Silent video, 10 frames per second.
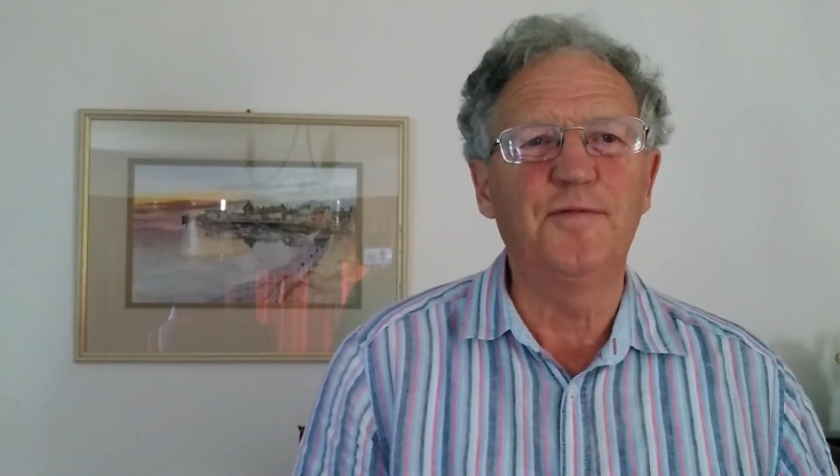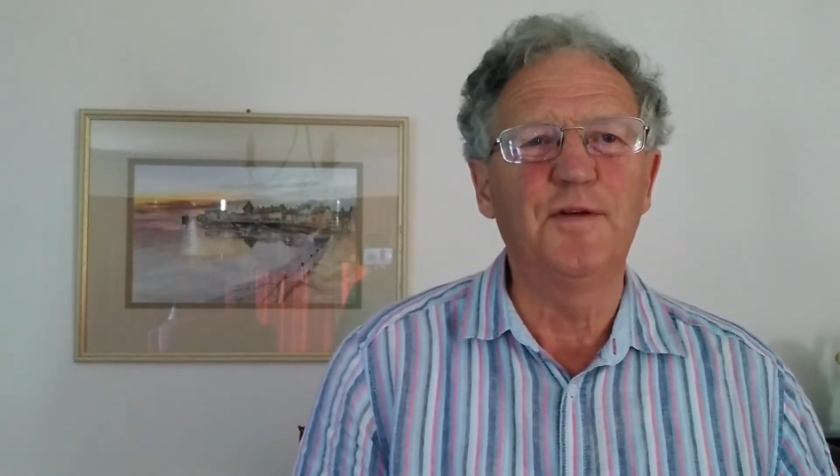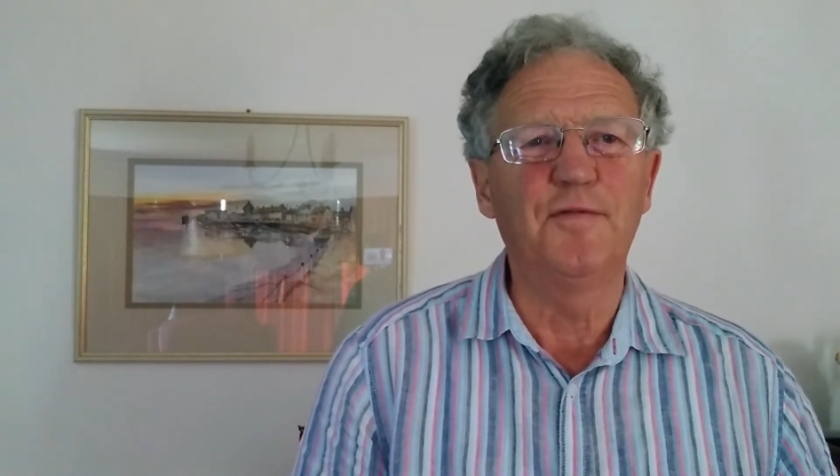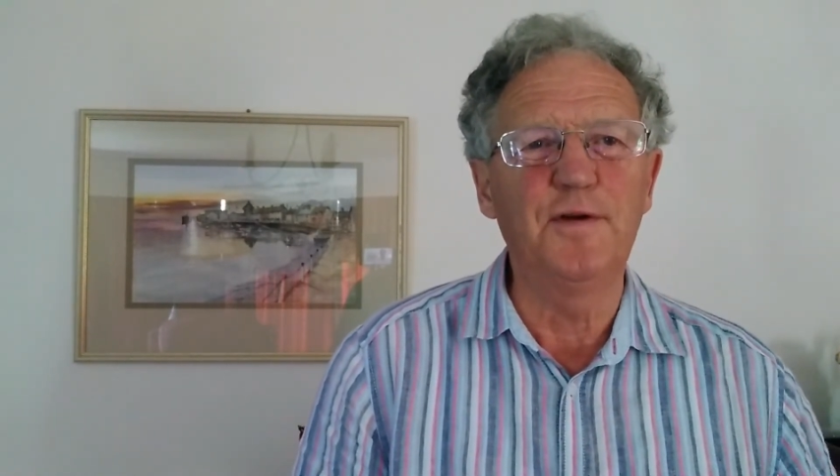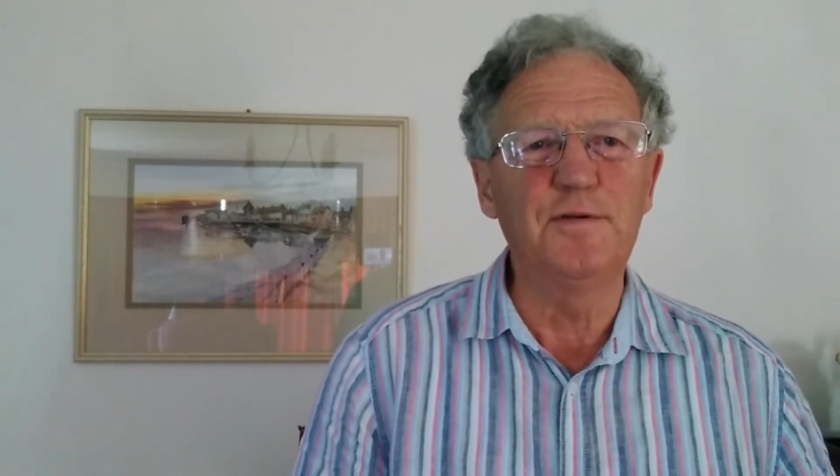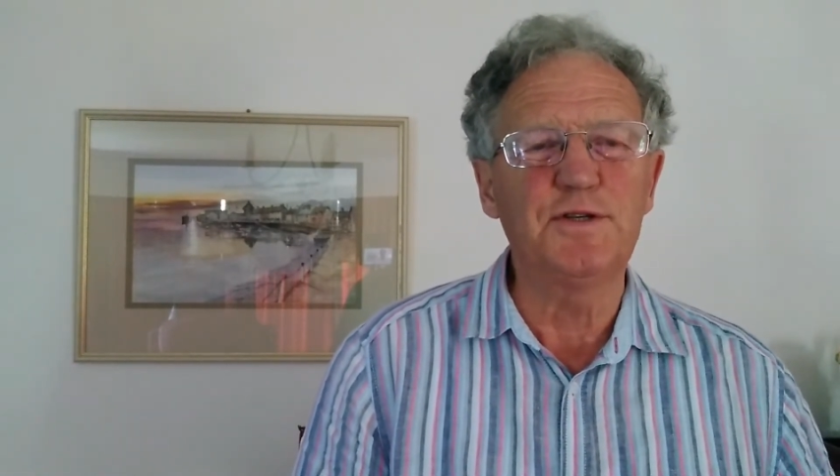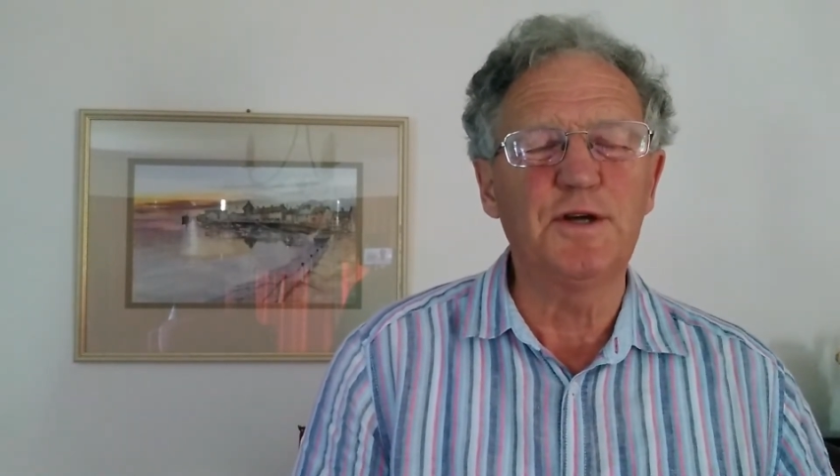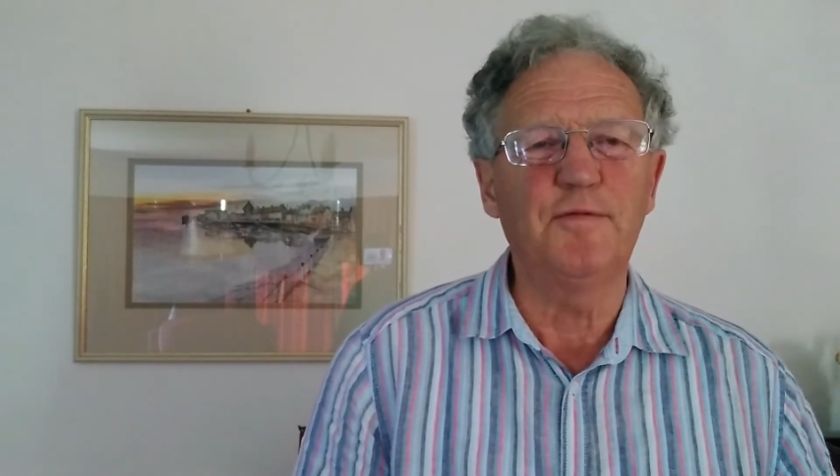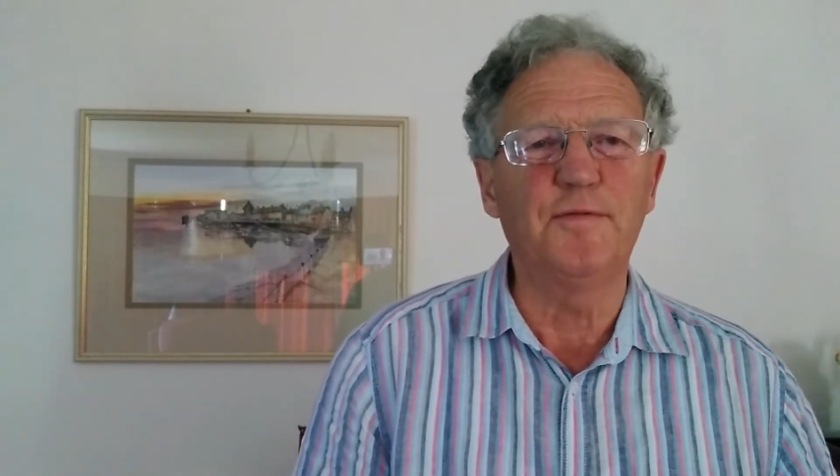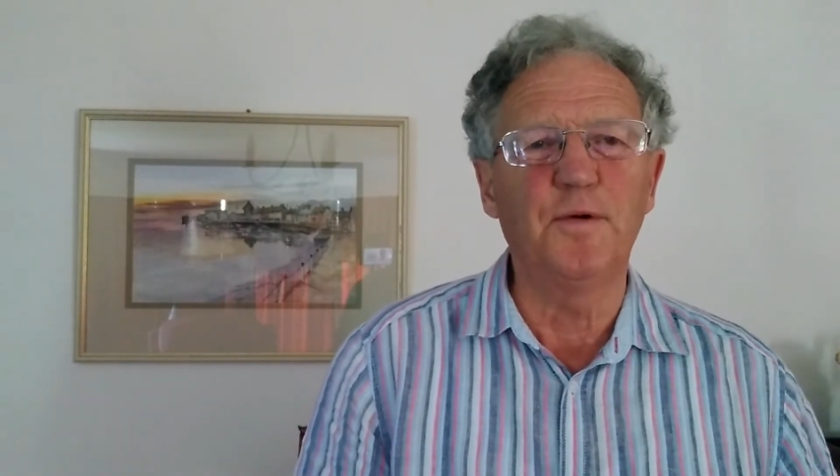the
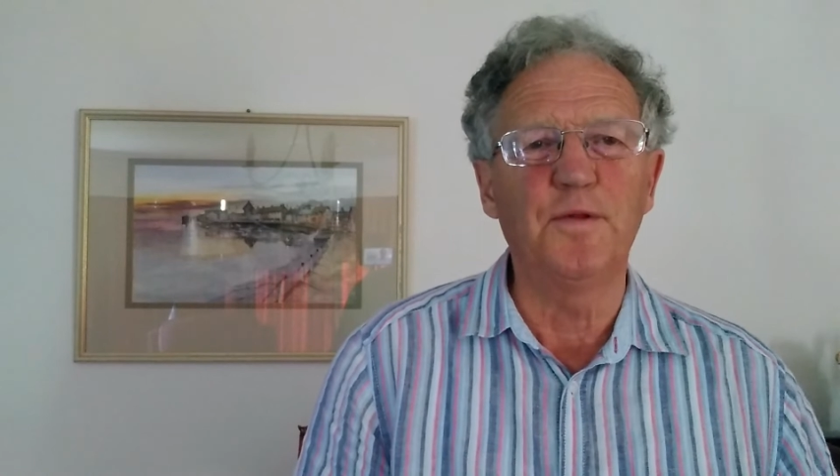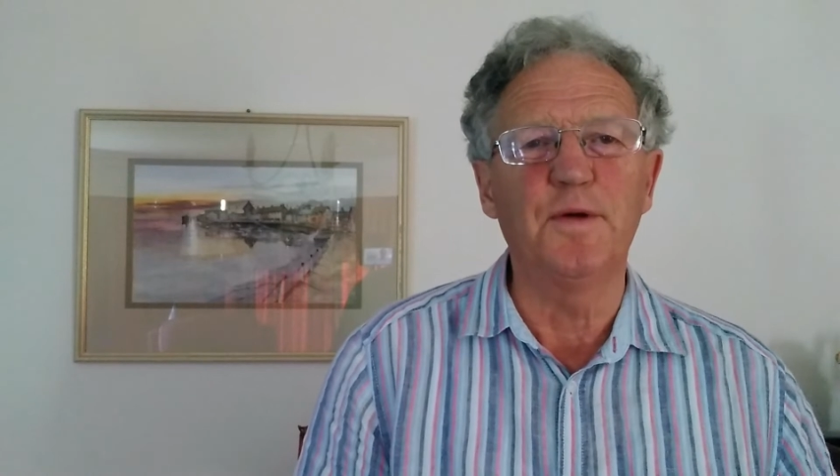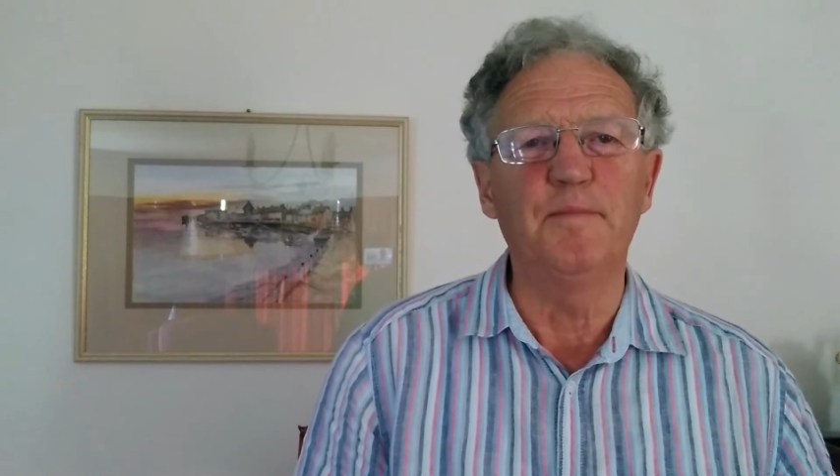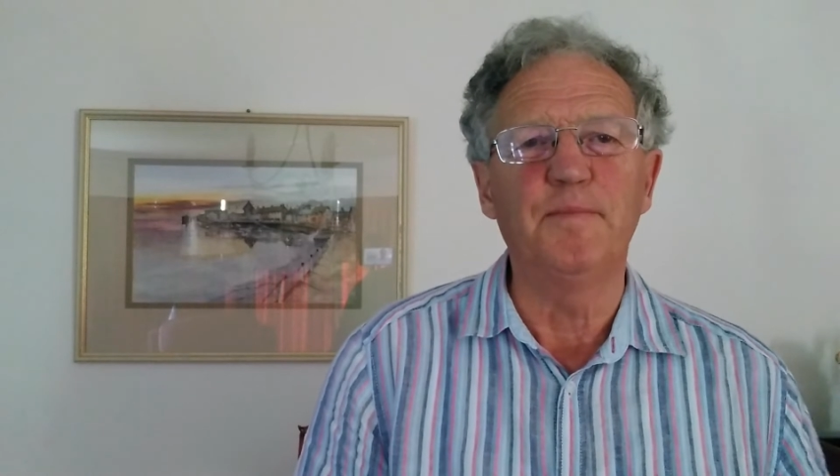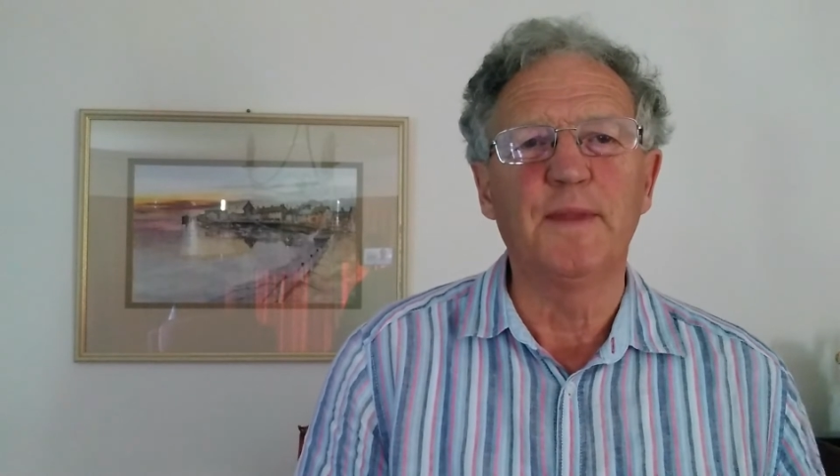future for them.